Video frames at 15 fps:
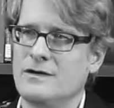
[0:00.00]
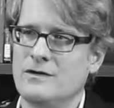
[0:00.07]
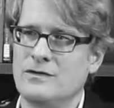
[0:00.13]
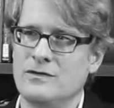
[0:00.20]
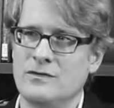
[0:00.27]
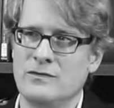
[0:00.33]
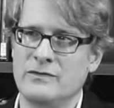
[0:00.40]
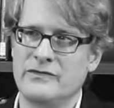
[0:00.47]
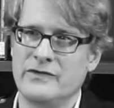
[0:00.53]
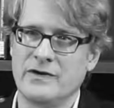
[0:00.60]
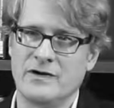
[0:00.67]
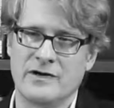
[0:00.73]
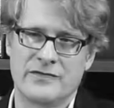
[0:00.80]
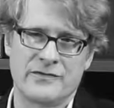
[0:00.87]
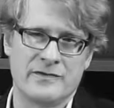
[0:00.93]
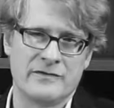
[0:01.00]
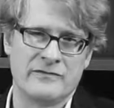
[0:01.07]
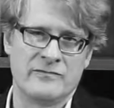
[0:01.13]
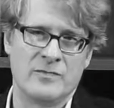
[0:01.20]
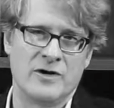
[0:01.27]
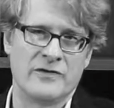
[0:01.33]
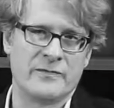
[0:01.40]
who is the author
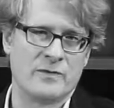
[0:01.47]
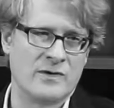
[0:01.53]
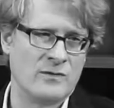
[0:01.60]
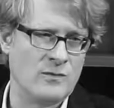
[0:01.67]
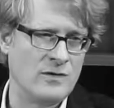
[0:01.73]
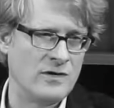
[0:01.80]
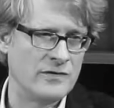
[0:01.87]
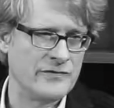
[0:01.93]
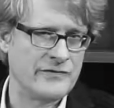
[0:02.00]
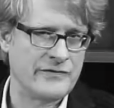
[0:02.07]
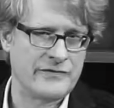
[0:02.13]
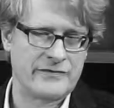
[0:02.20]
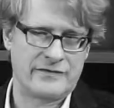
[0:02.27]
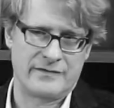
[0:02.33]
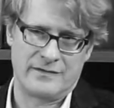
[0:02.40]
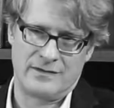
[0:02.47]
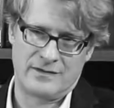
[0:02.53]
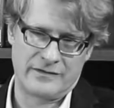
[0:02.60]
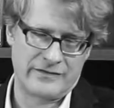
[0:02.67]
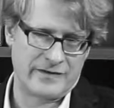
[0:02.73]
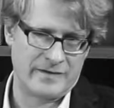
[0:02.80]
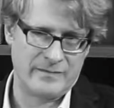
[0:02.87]
of Baltimore Waltz,
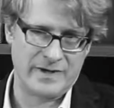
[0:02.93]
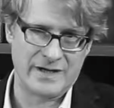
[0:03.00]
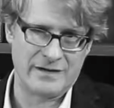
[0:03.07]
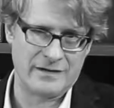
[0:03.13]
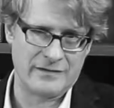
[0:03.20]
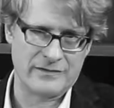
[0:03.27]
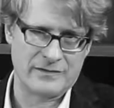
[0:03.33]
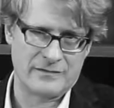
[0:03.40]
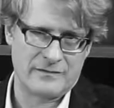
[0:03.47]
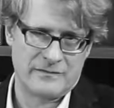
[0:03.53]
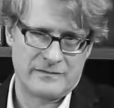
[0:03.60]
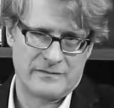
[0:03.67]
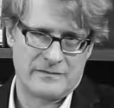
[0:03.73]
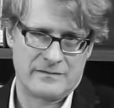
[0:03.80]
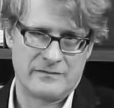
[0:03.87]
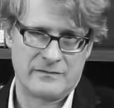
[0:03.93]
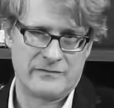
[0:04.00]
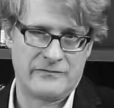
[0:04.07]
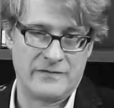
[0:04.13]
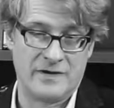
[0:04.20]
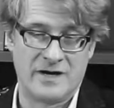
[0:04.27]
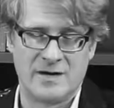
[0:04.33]
alongside many other
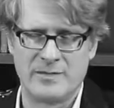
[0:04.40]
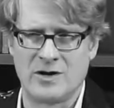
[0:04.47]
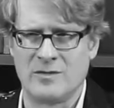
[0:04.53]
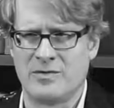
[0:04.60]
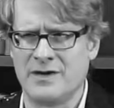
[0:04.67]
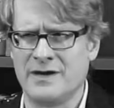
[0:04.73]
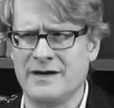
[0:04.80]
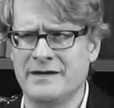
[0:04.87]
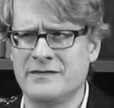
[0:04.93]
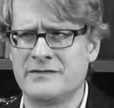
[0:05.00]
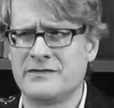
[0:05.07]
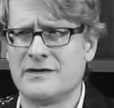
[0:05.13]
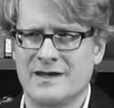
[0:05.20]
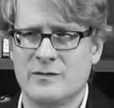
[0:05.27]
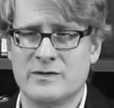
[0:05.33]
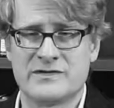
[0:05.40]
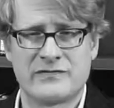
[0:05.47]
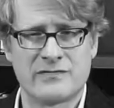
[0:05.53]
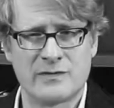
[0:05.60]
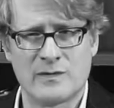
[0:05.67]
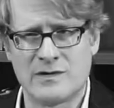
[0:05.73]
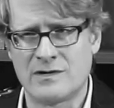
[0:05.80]
phenomenal plays. It was
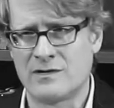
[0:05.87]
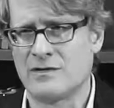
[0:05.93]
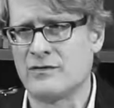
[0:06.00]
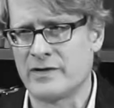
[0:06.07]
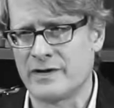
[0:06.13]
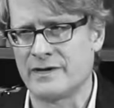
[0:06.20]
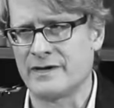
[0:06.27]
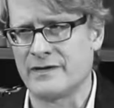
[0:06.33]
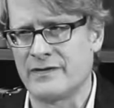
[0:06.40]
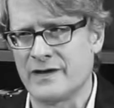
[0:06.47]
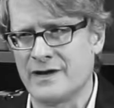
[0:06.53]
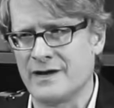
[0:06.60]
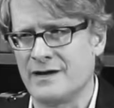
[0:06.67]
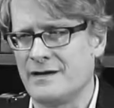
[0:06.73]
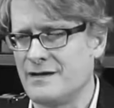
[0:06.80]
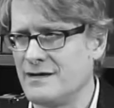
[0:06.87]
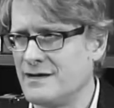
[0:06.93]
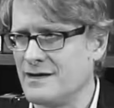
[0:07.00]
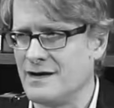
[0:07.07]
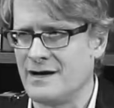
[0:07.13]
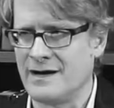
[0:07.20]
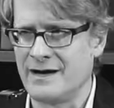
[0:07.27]
through her, really, that
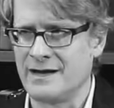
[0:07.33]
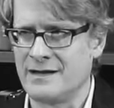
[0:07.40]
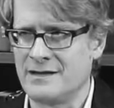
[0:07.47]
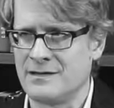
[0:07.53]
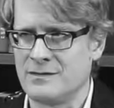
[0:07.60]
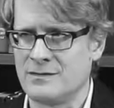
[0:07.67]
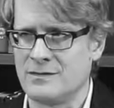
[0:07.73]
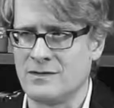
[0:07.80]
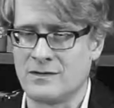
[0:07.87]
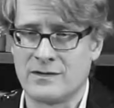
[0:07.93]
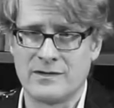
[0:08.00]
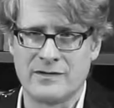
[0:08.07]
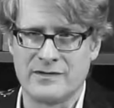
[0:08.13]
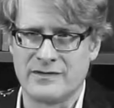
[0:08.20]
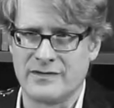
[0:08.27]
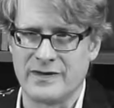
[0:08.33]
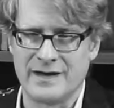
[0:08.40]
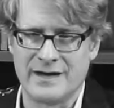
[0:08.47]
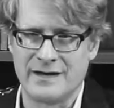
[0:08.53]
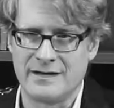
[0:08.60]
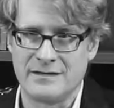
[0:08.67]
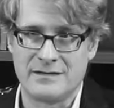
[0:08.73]
I learned
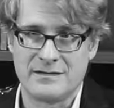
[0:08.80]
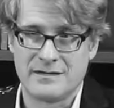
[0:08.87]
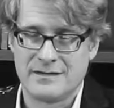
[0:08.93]
that